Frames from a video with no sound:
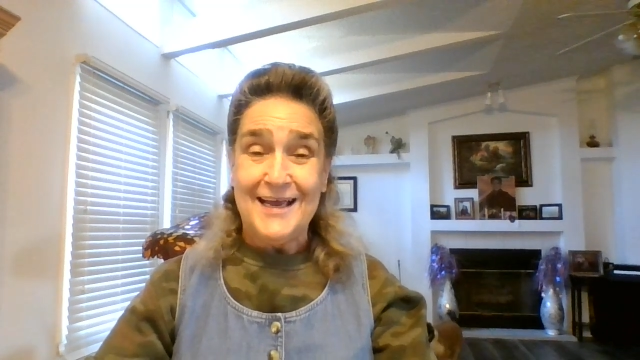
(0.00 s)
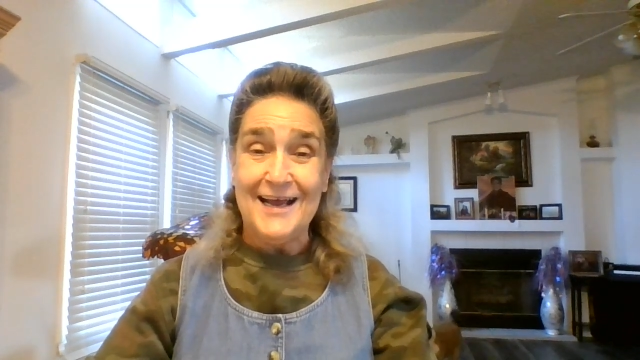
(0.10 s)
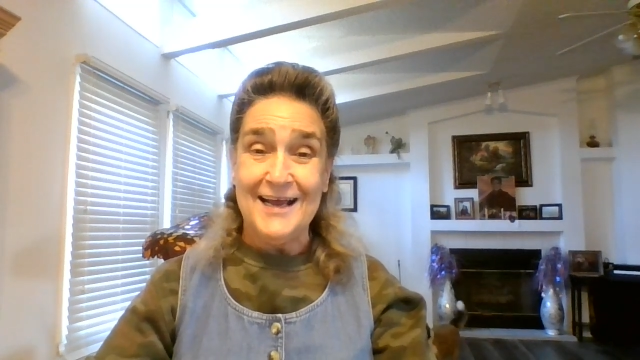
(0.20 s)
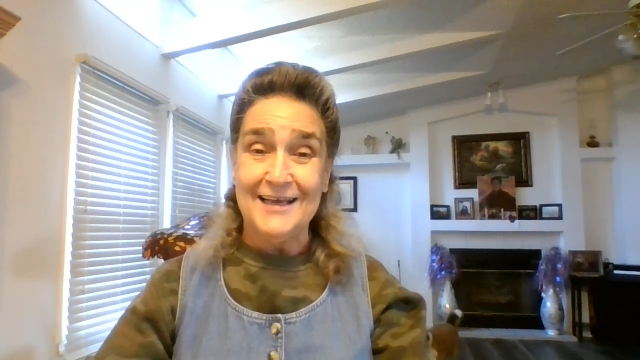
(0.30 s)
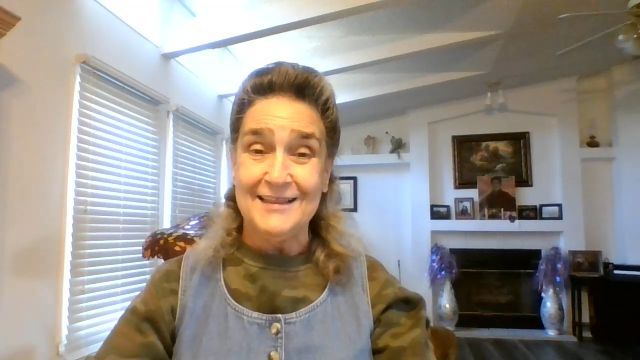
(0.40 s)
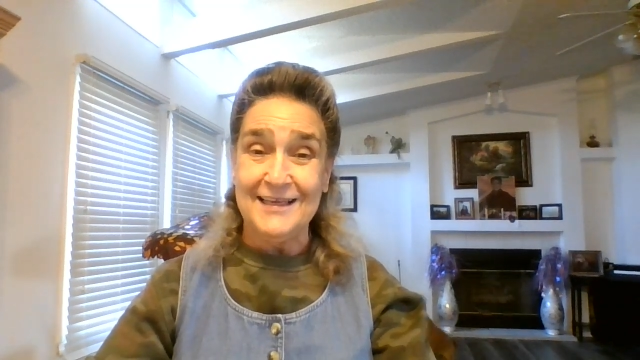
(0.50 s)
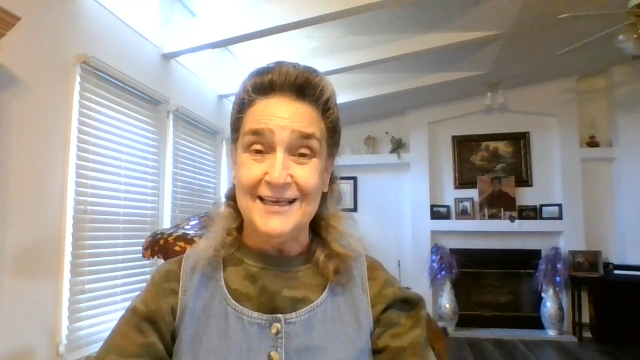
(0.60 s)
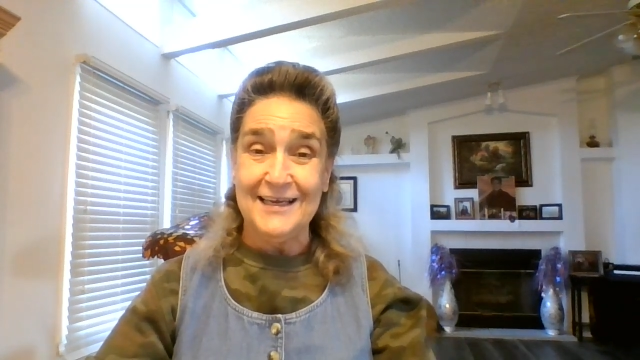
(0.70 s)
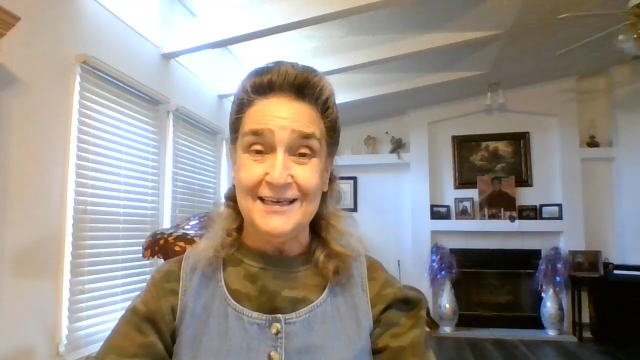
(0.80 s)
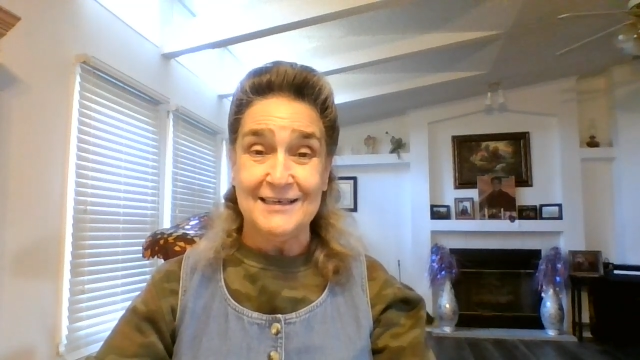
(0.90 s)
And
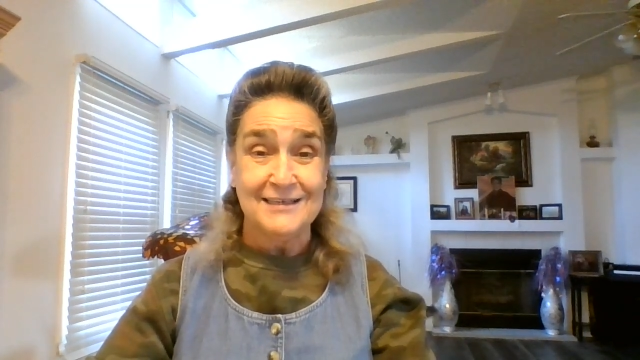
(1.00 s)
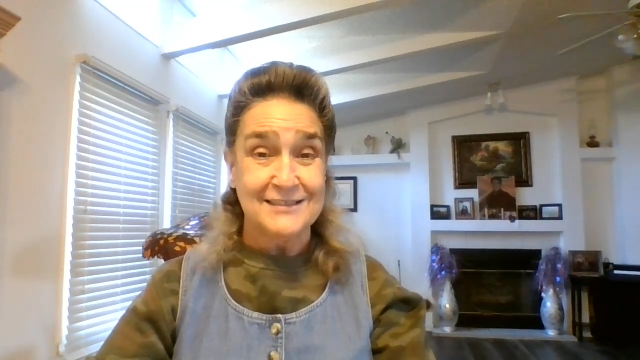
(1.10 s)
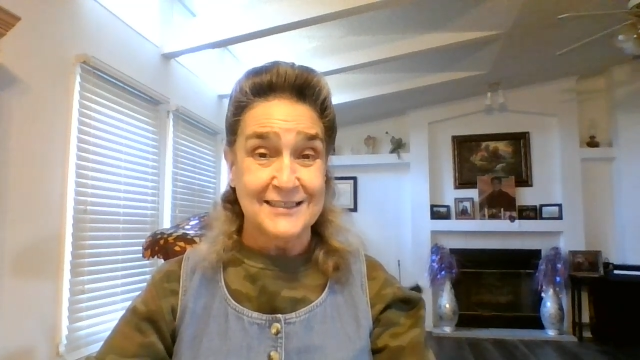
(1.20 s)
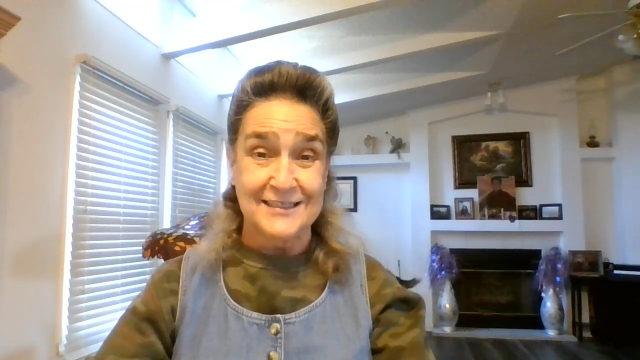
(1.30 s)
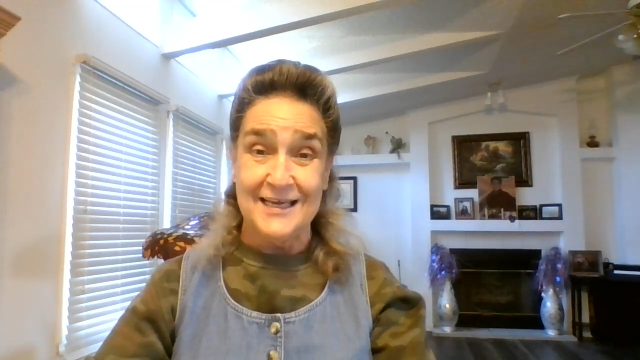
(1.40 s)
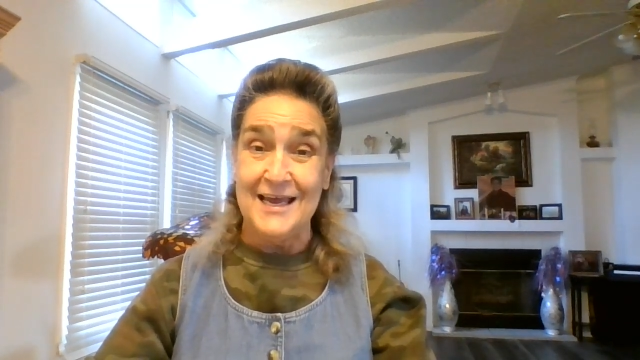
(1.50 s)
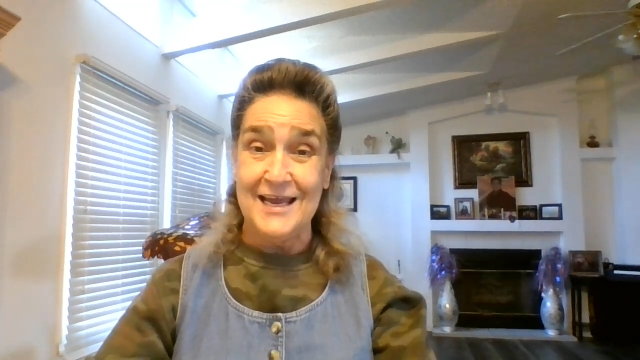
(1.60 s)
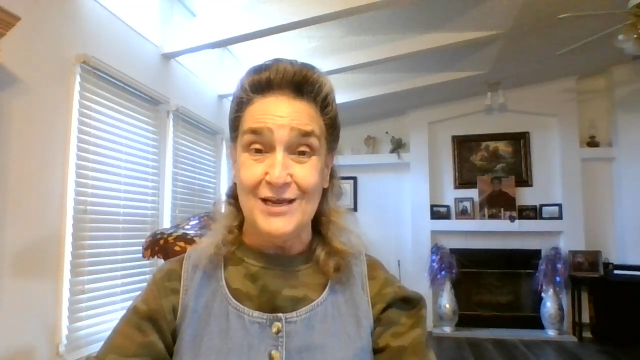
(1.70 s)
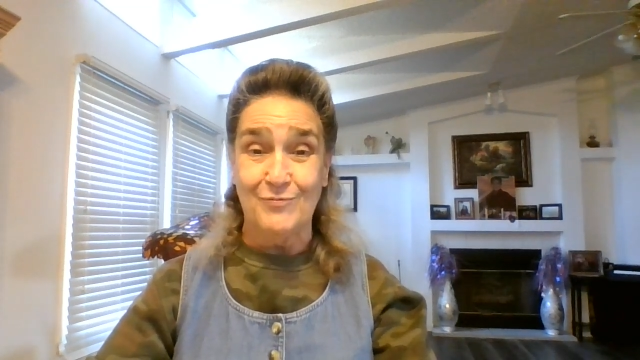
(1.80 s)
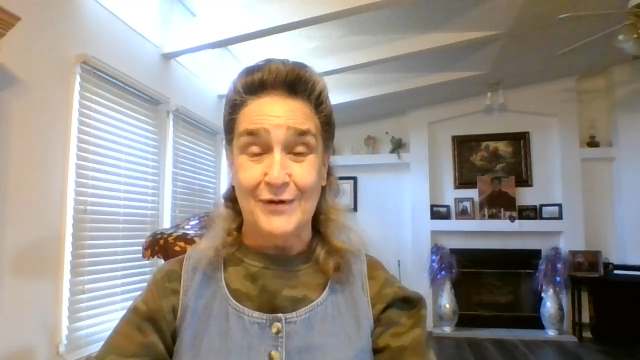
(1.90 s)
then
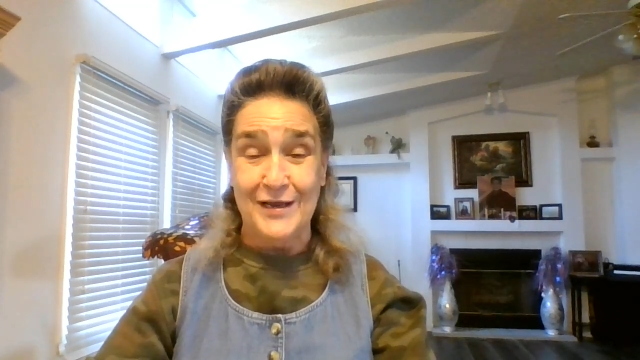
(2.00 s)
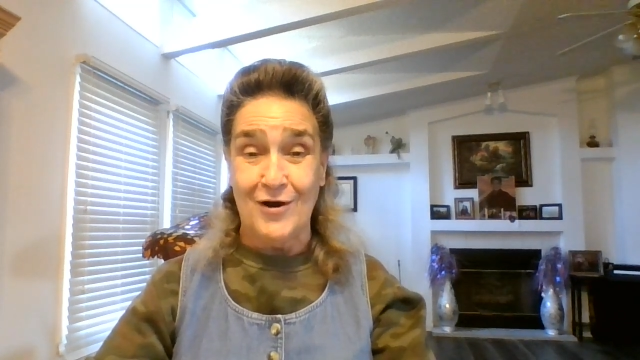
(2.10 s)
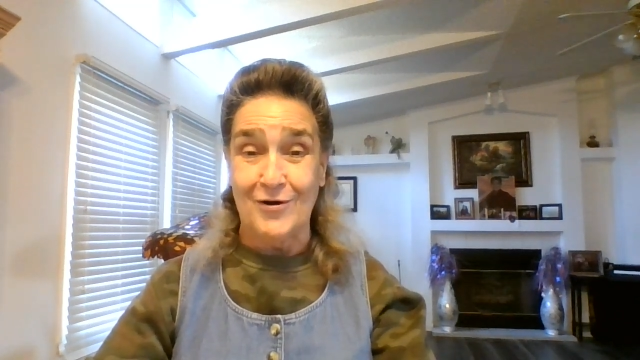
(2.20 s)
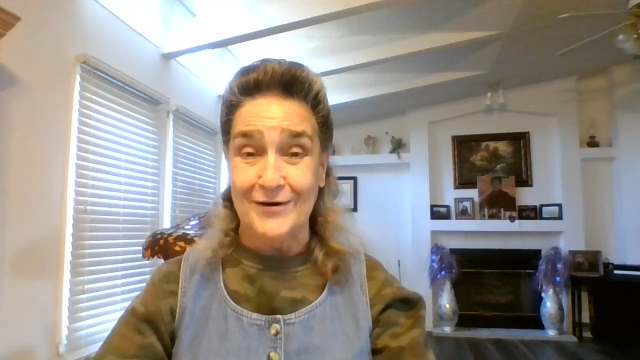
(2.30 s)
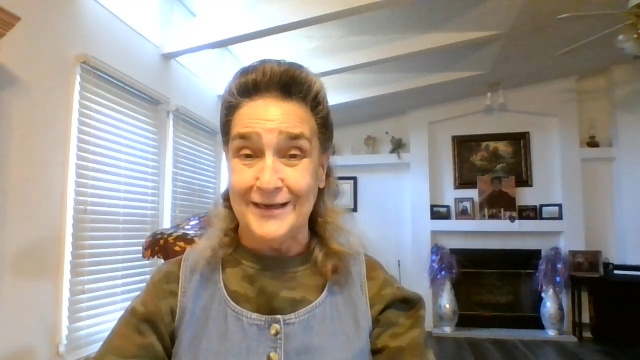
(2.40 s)
today we are